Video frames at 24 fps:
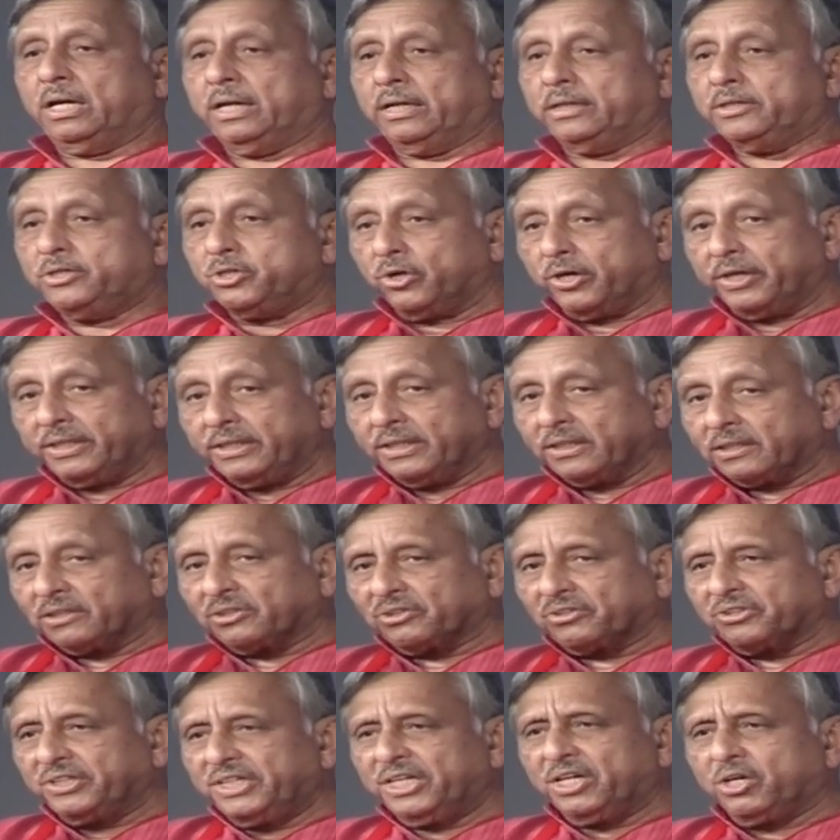during the
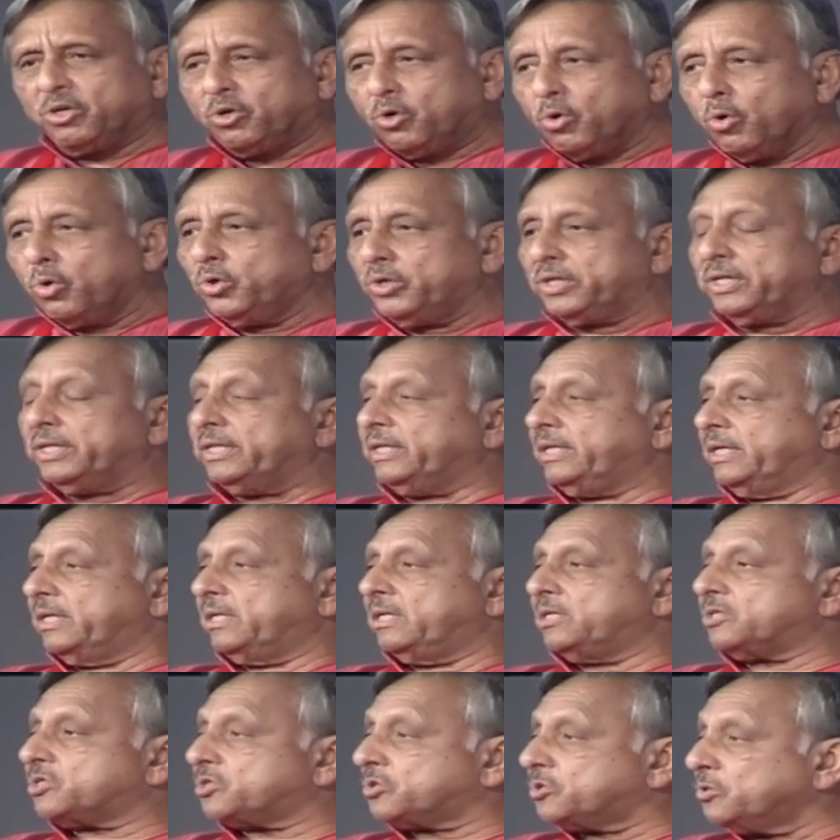3 golden
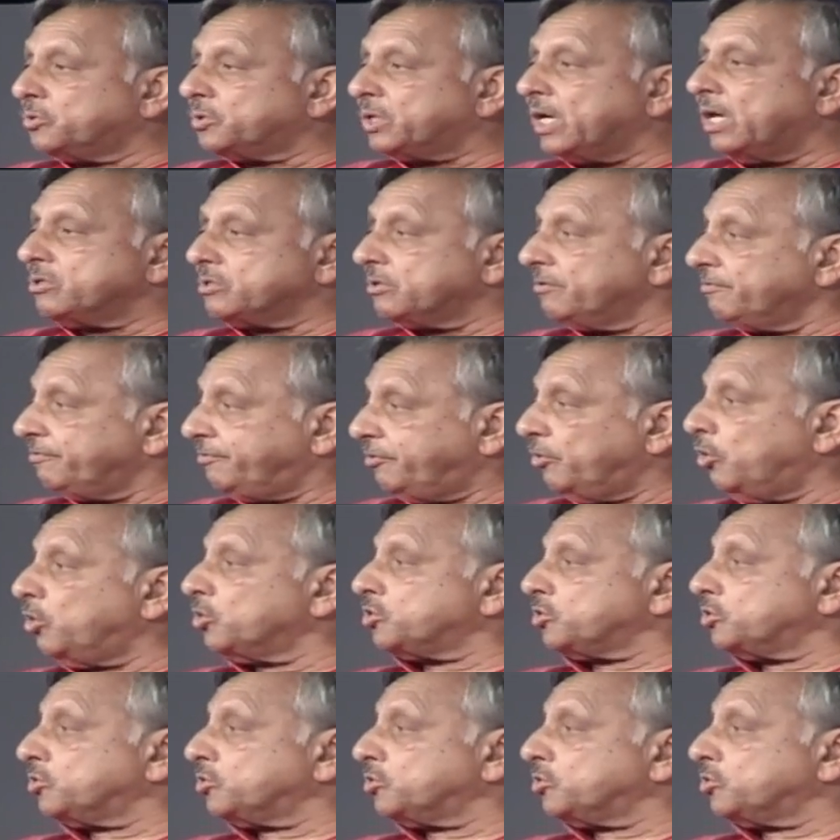years, 2004 to